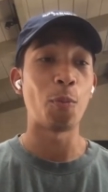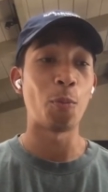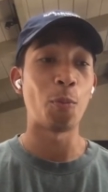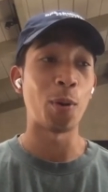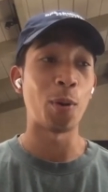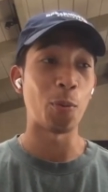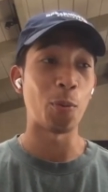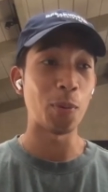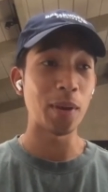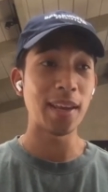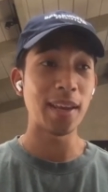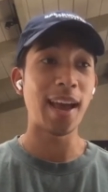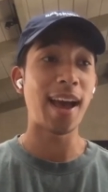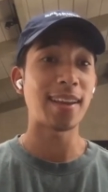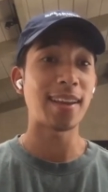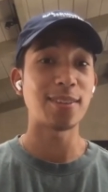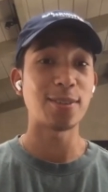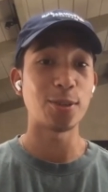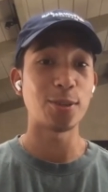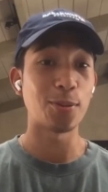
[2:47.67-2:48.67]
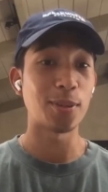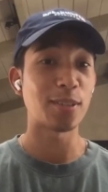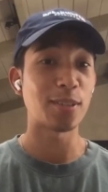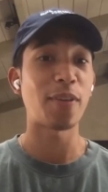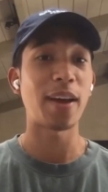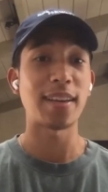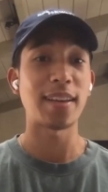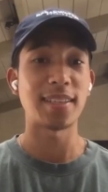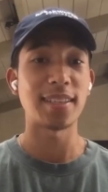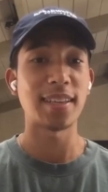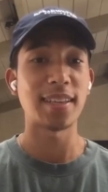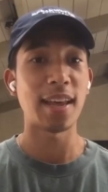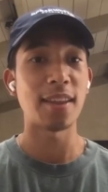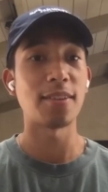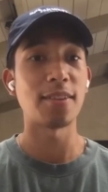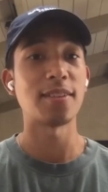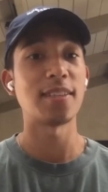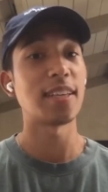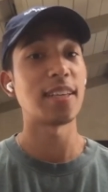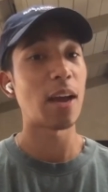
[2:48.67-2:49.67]
what we had to do was fight
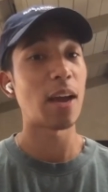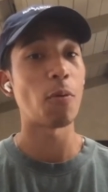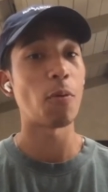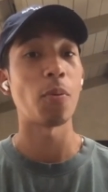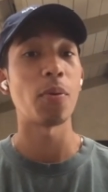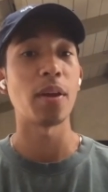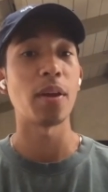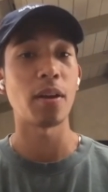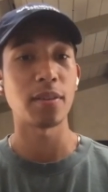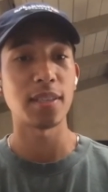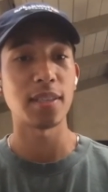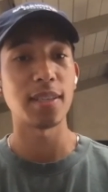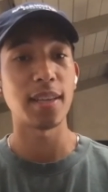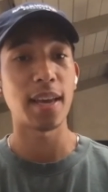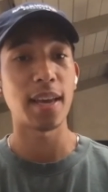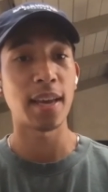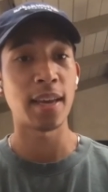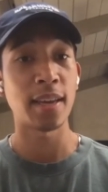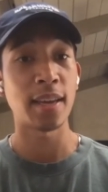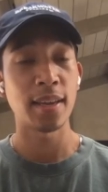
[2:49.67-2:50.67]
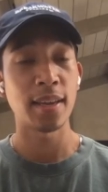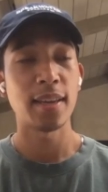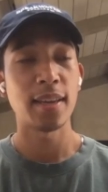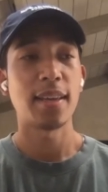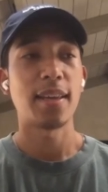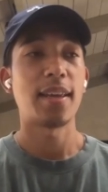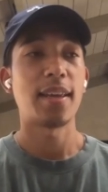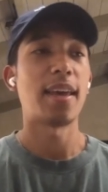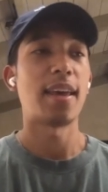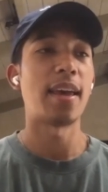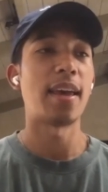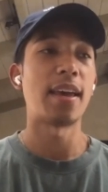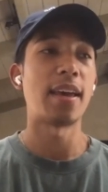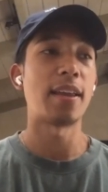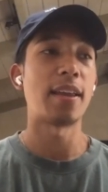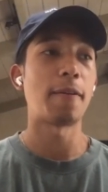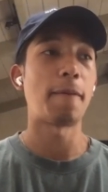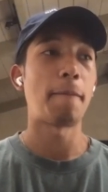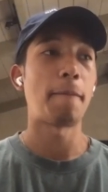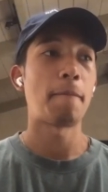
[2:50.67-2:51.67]
together to get where we are today.
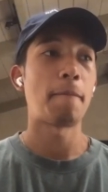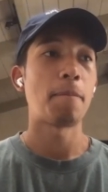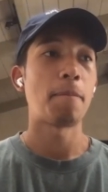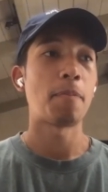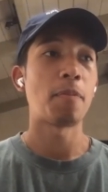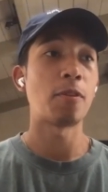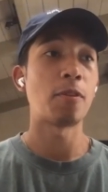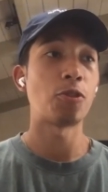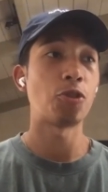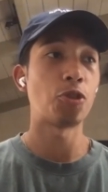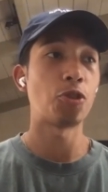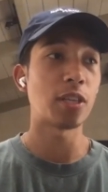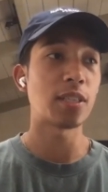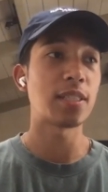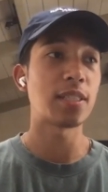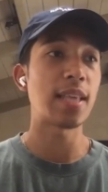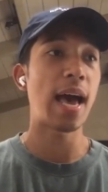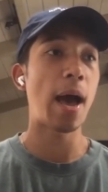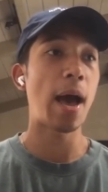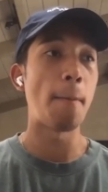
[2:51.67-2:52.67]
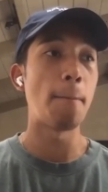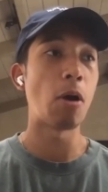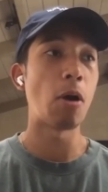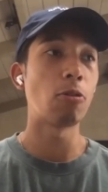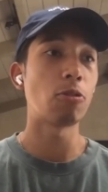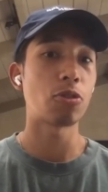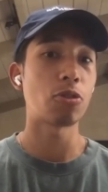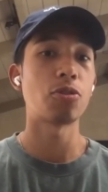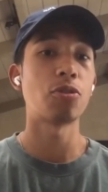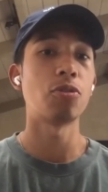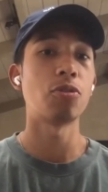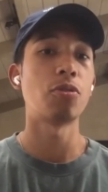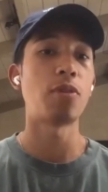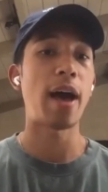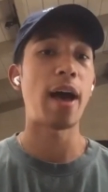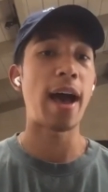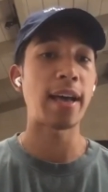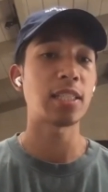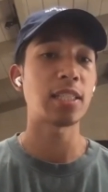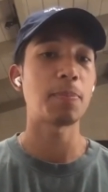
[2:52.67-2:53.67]
And just that emotional
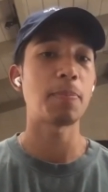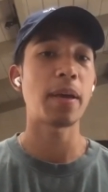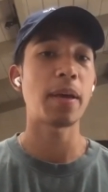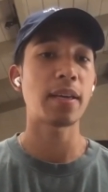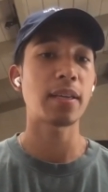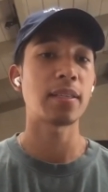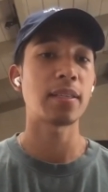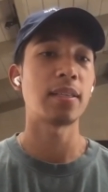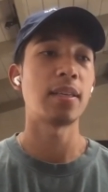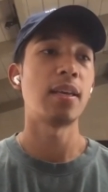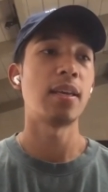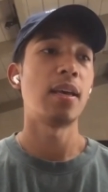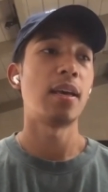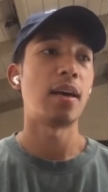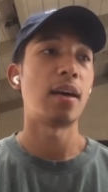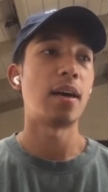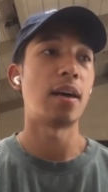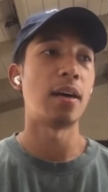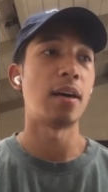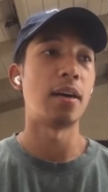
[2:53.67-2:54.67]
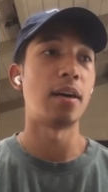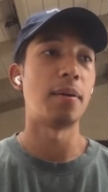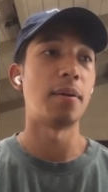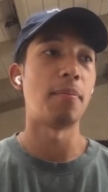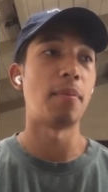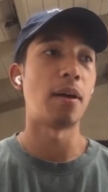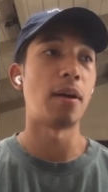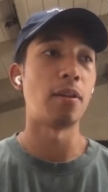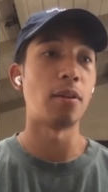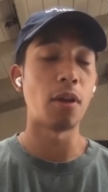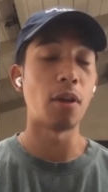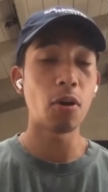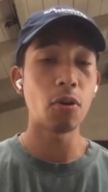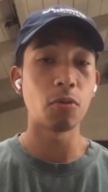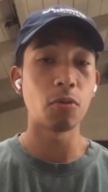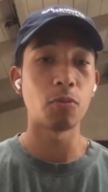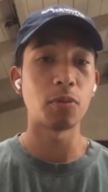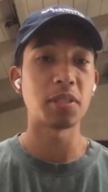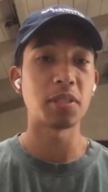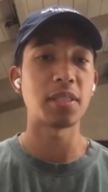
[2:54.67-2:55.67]
aspect
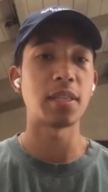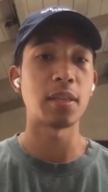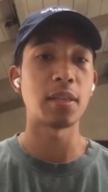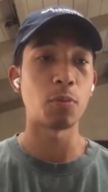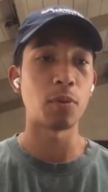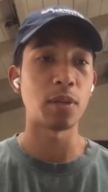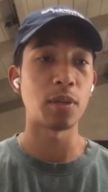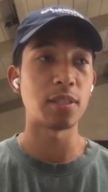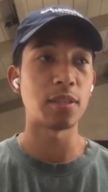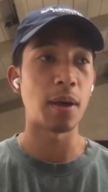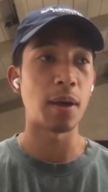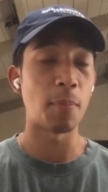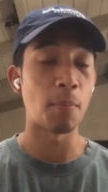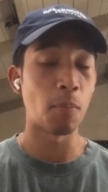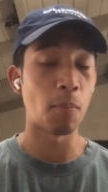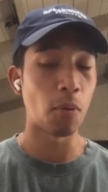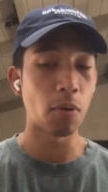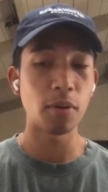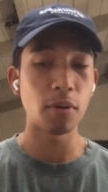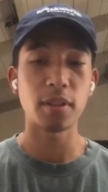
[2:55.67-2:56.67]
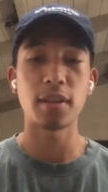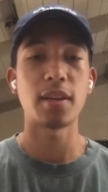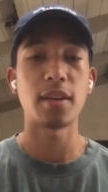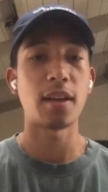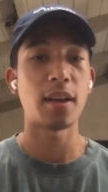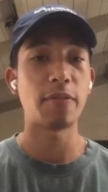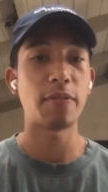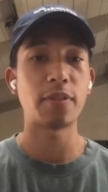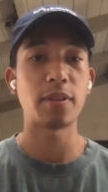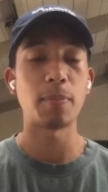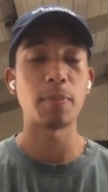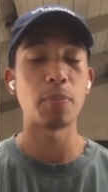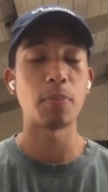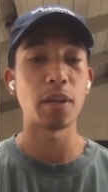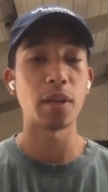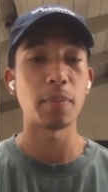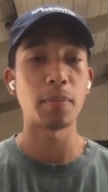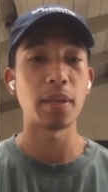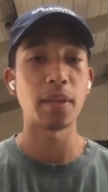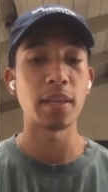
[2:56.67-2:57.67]
alone was more than enough to
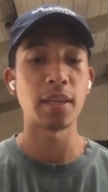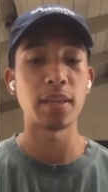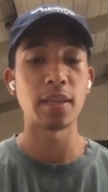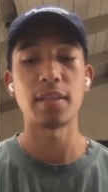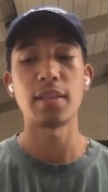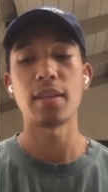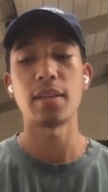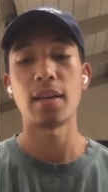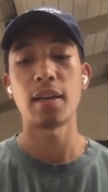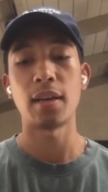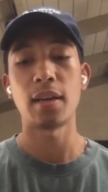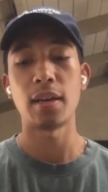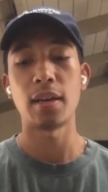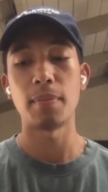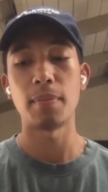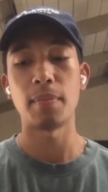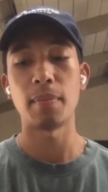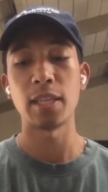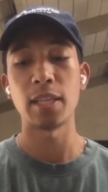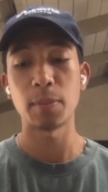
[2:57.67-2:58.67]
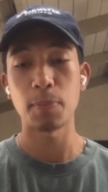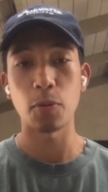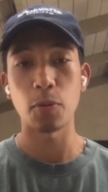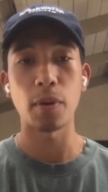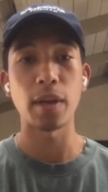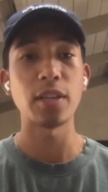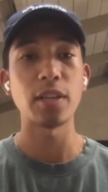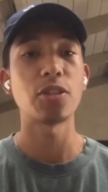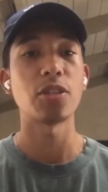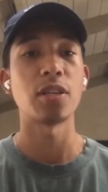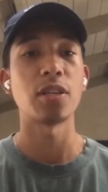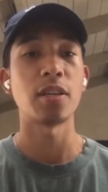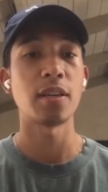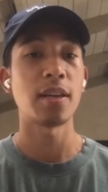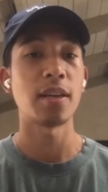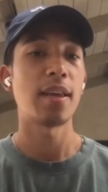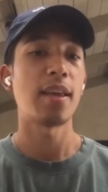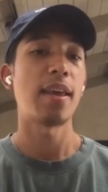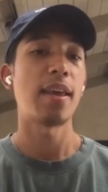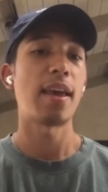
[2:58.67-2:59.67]
bring me inspiration
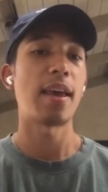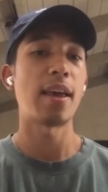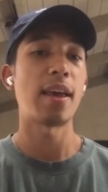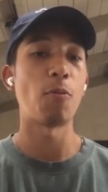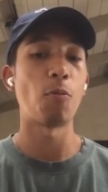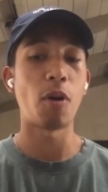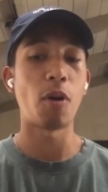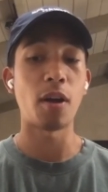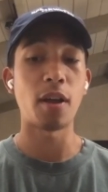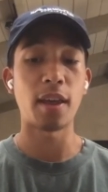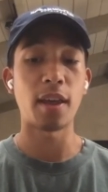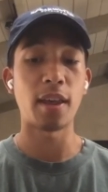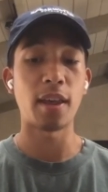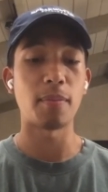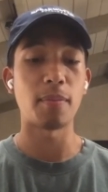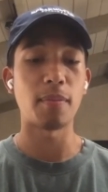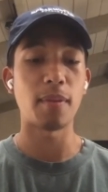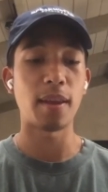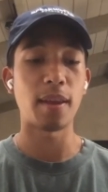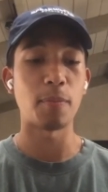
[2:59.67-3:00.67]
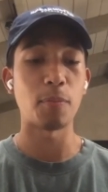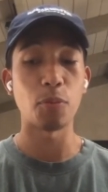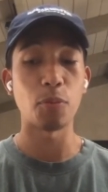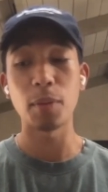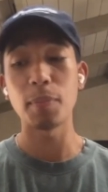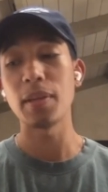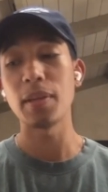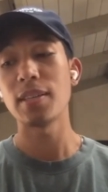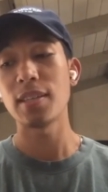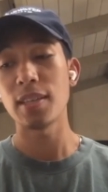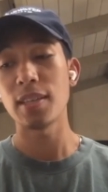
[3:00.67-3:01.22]
and bring me